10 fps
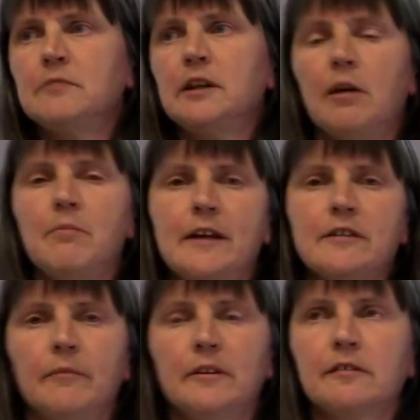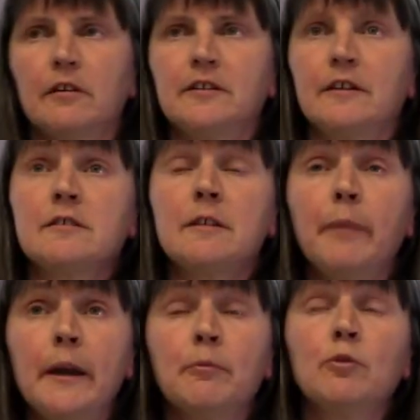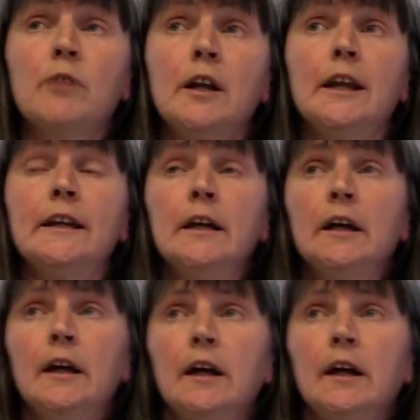you know, made up this identity. People really